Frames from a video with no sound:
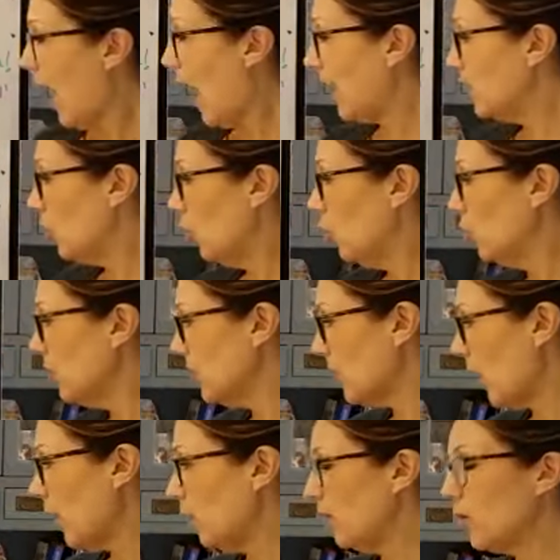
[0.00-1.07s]
And
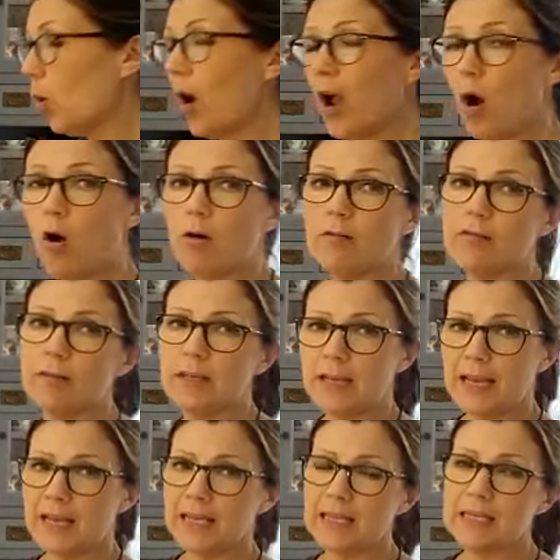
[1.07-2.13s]
also, quite often,
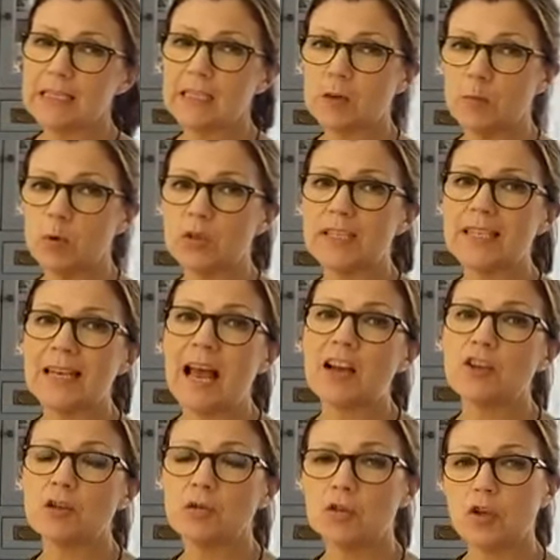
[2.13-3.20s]
it leads to
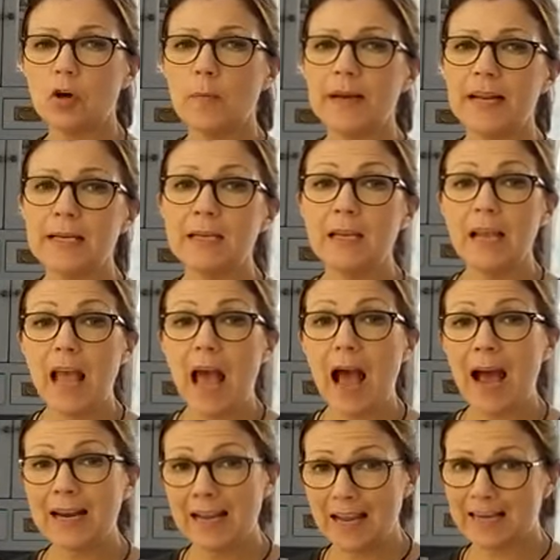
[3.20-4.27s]
multinationals coming in
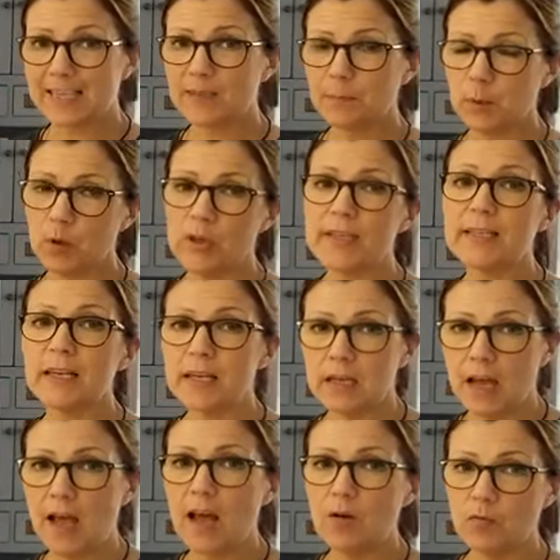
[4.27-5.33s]
and exploiting
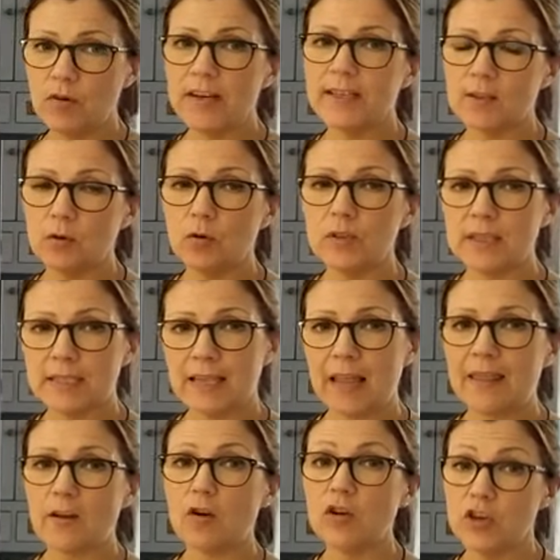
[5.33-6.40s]
resources that
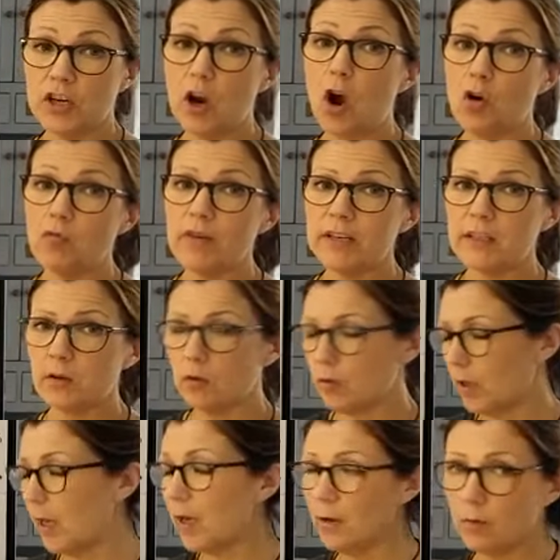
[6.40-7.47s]
the country
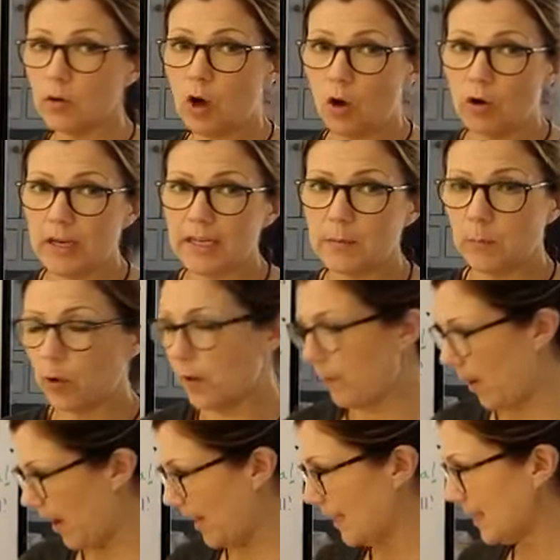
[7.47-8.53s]
can't exploit
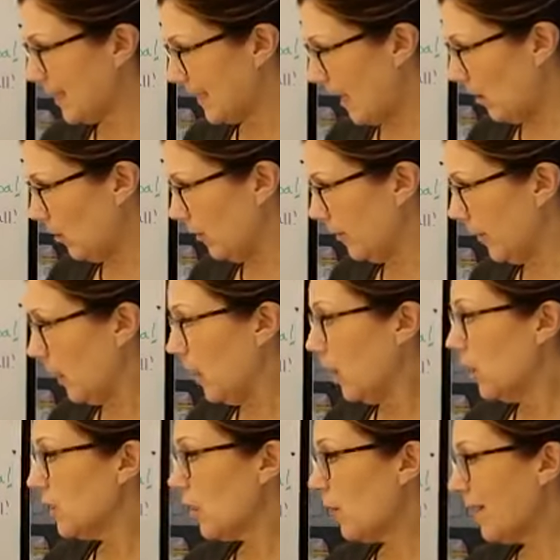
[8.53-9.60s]
by itself.
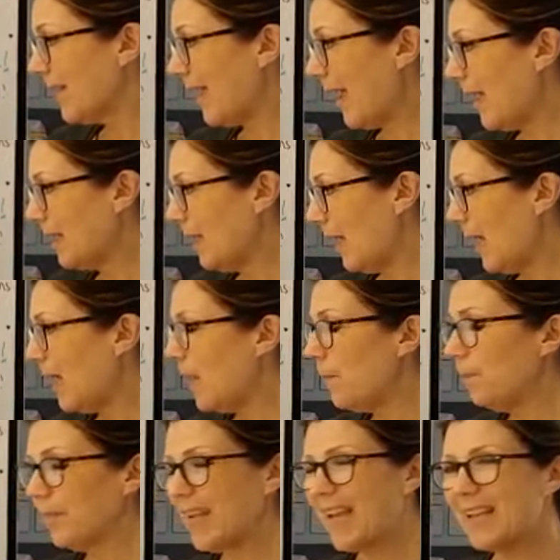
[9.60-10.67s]
So again,
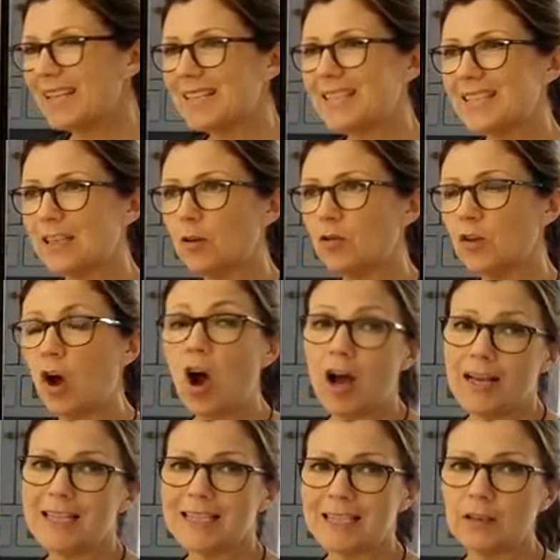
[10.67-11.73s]
it's still not
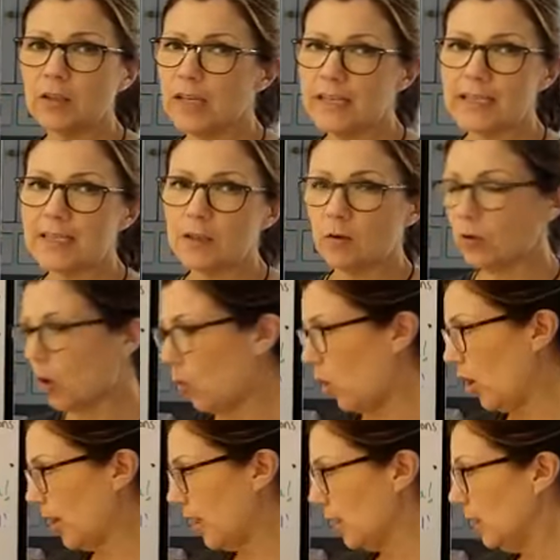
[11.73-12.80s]
ideal, it's still not
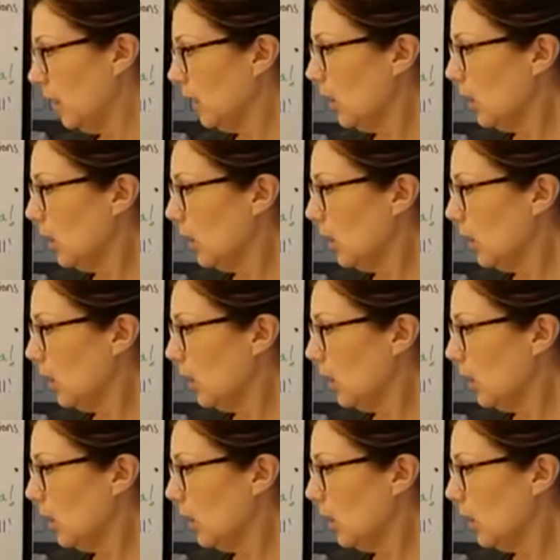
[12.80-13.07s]
working.